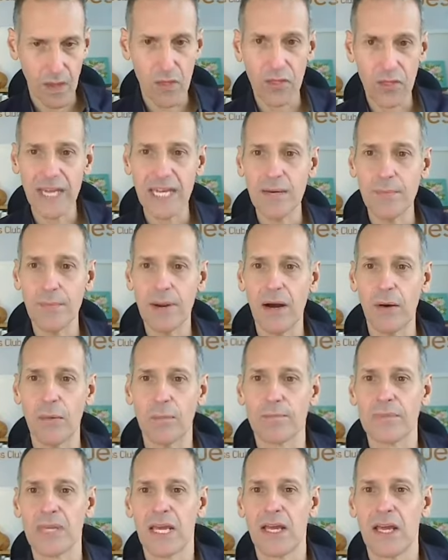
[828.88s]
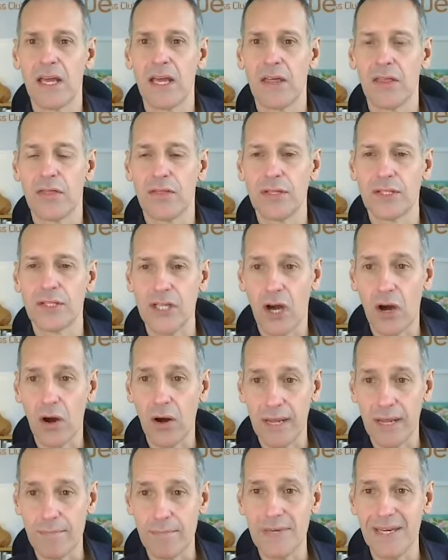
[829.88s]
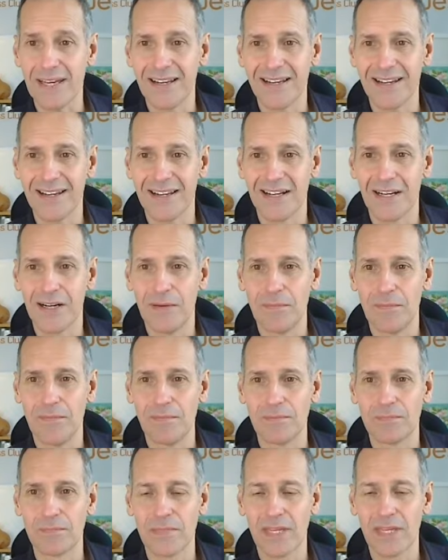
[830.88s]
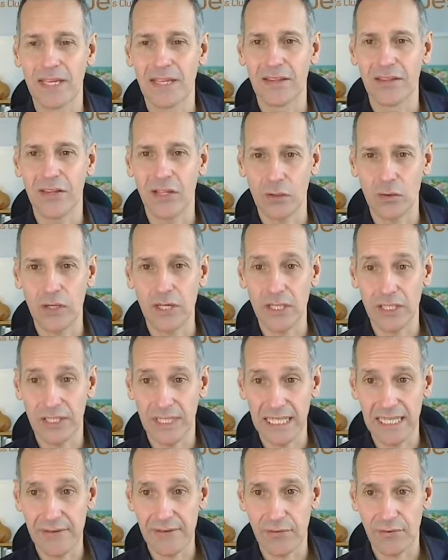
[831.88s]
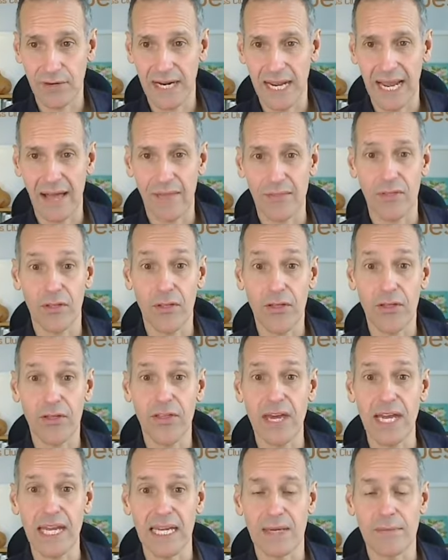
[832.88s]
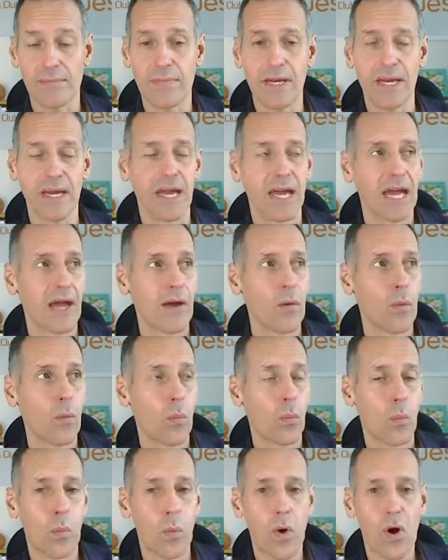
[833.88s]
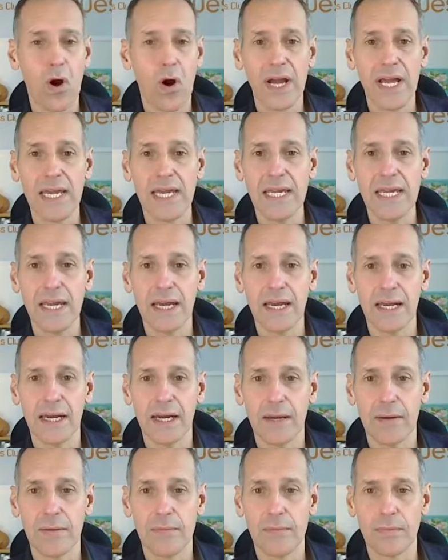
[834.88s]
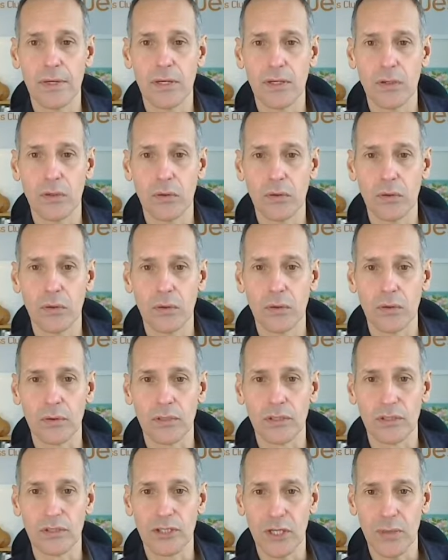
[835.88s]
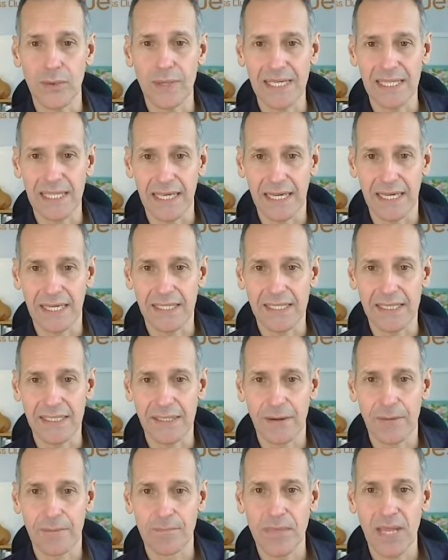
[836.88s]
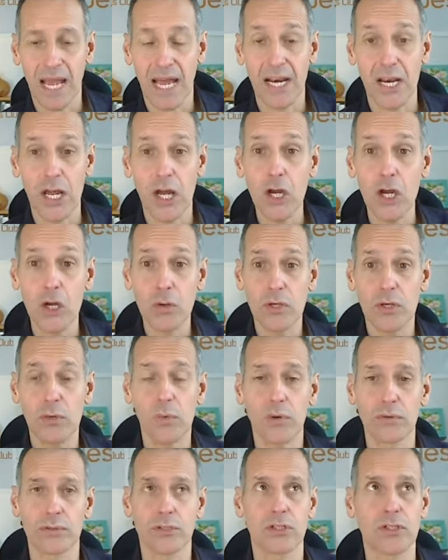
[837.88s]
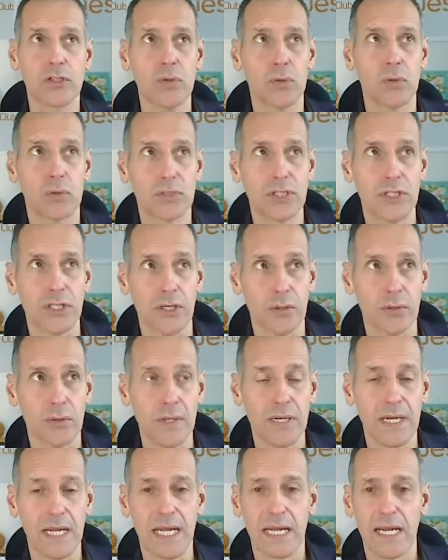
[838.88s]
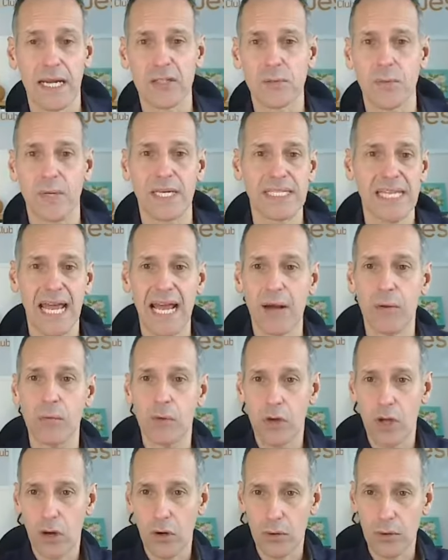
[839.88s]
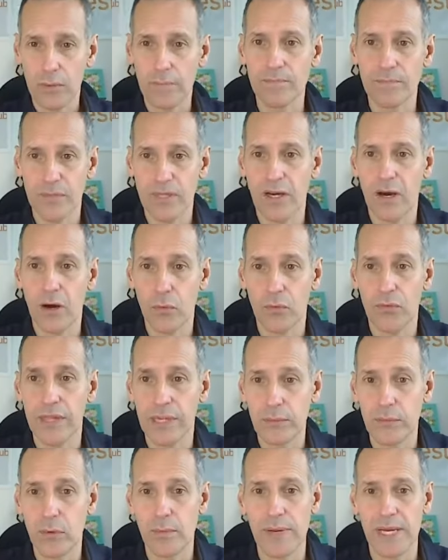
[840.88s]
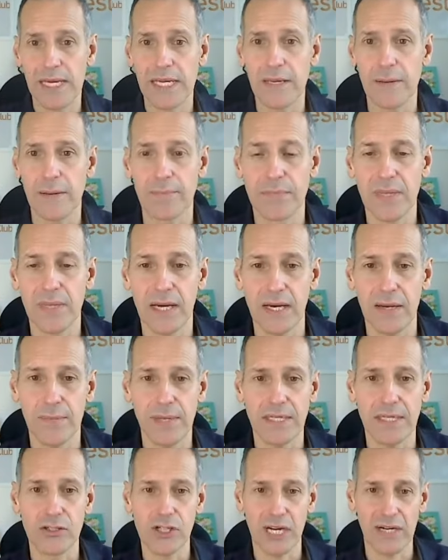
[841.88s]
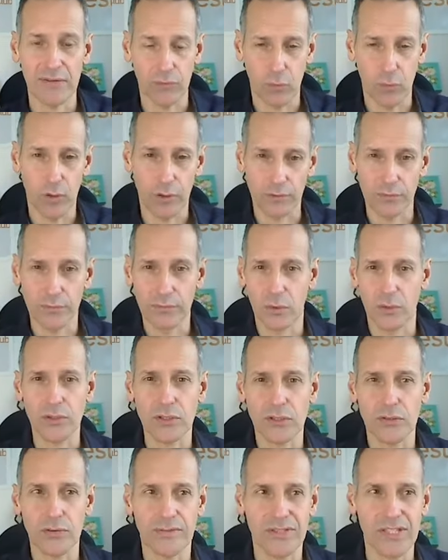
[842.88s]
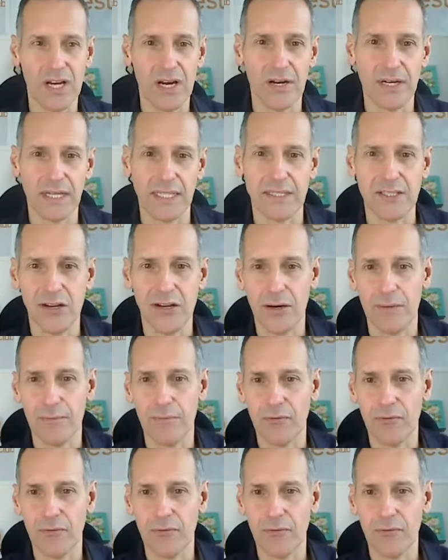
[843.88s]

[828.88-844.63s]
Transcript: Think about the time that you're going to deliver it at, the theme, why you're doing this, and who you want to talk to, as well as how long the whole thing will be in general. What sort of target time